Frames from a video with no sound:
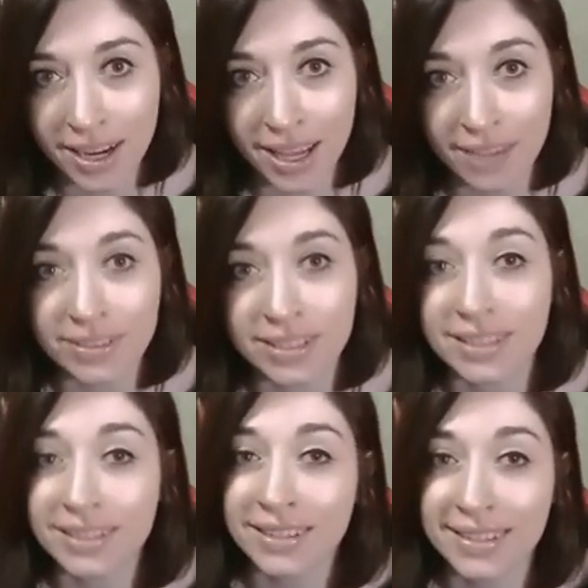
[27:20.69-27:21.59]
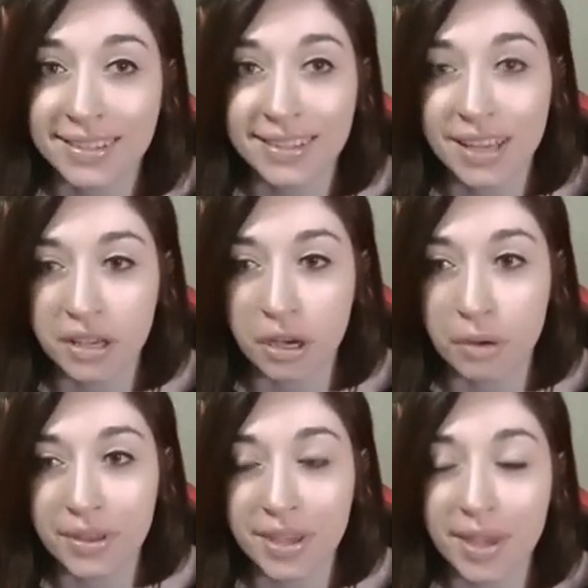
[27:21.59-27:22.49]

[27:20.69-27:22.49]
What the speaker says: of have to go with it.